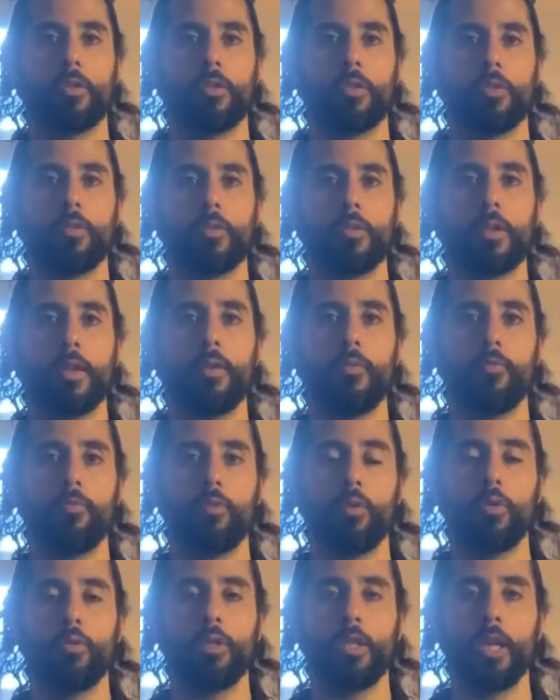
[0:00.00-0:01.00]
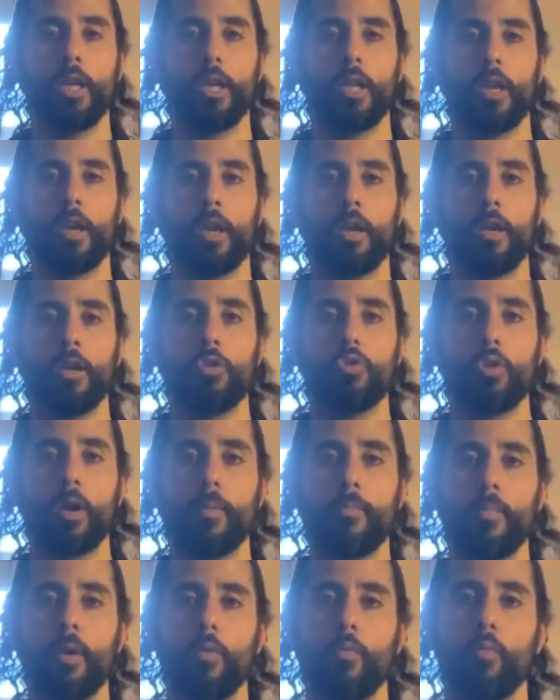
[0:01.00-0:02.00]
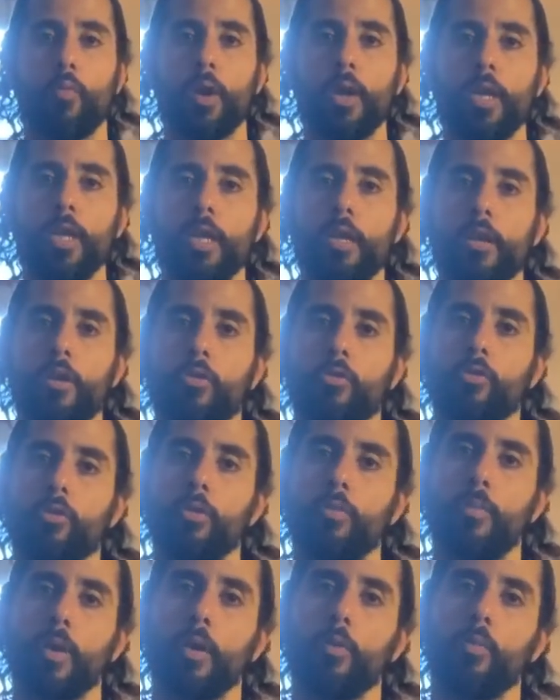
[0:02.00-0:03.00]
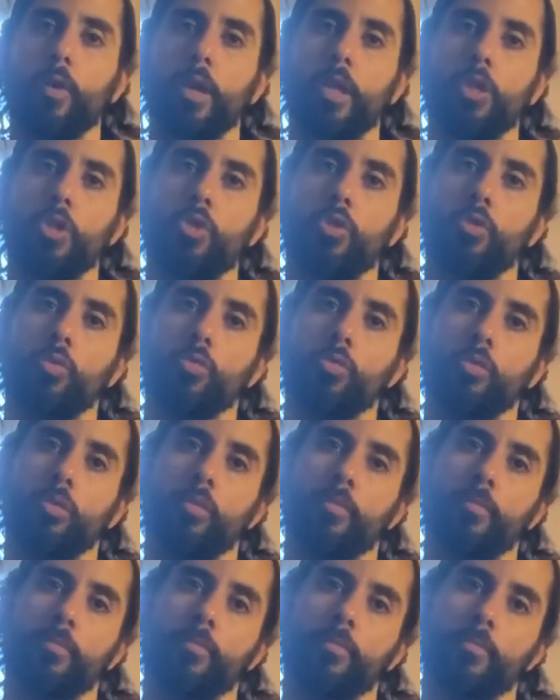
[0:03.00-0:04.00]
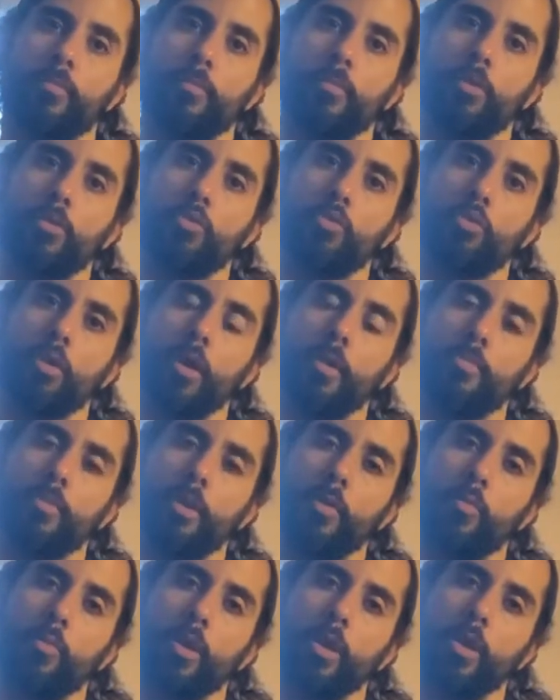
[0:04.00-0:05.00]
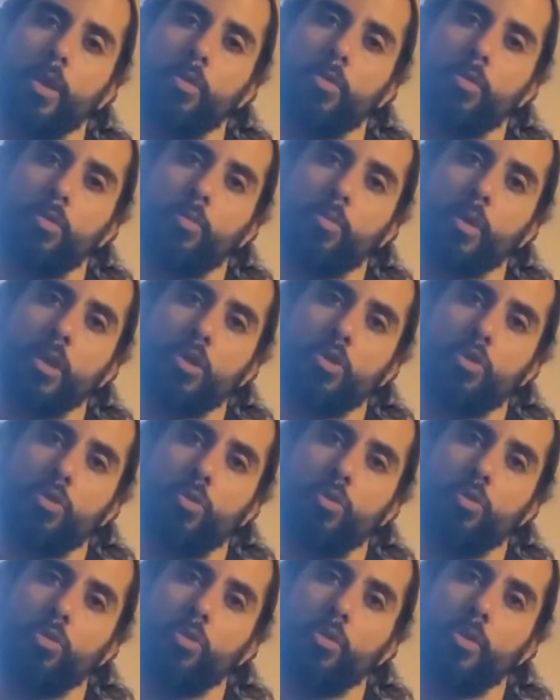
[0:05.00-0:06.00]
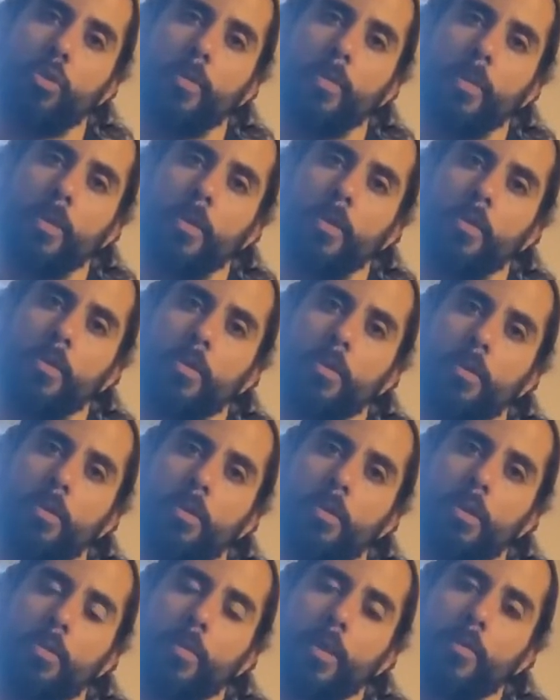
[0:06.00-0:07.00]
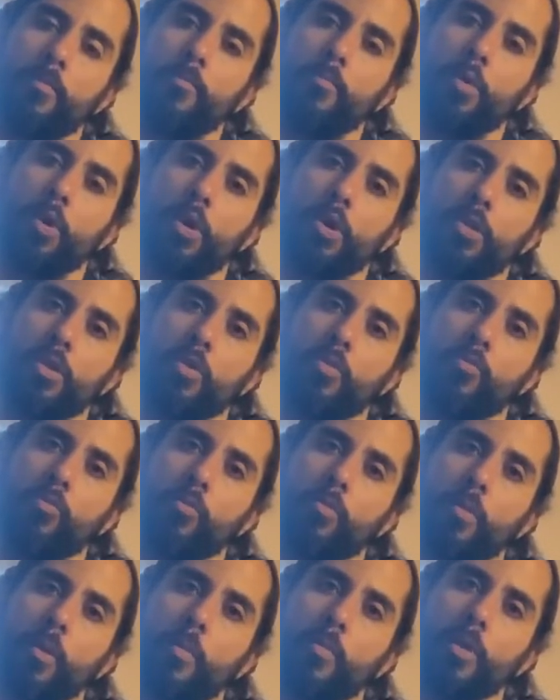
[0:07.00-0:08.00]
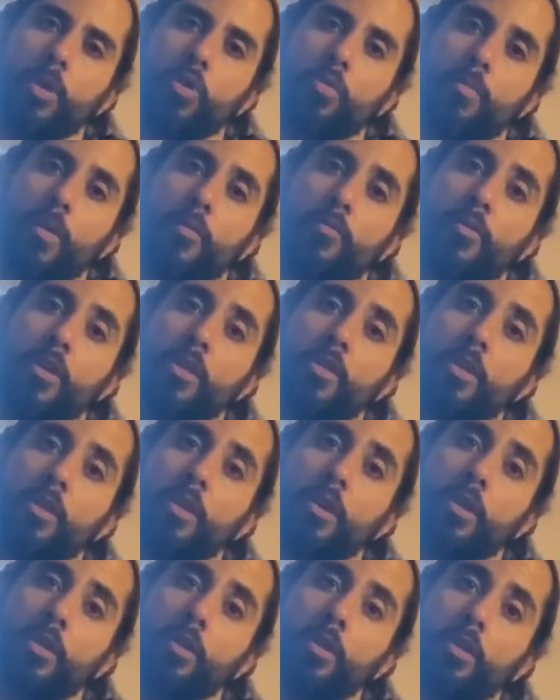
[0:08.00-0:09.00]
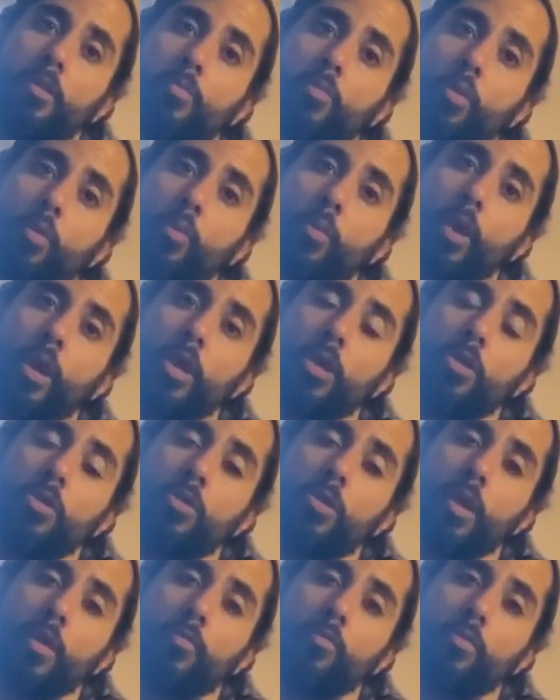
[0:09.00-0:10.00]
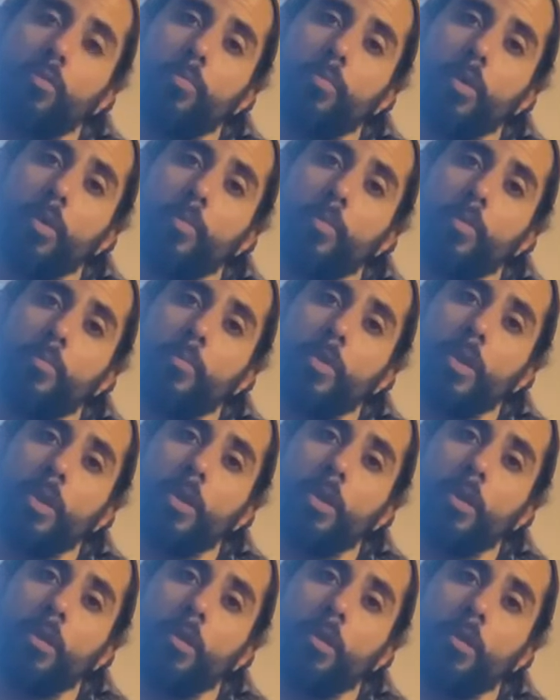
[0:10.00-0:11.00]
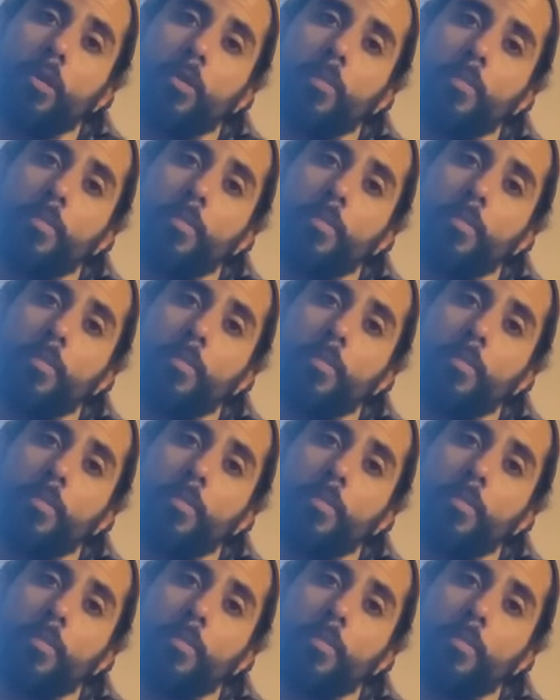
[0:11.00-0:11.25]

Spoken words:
So instead of rotating, I'm going to drop my right ear to my right shoulder. So drop that right ear to the right shoulder. You might even pause here for a moment because you might find that you get a little more range after a moment of being here.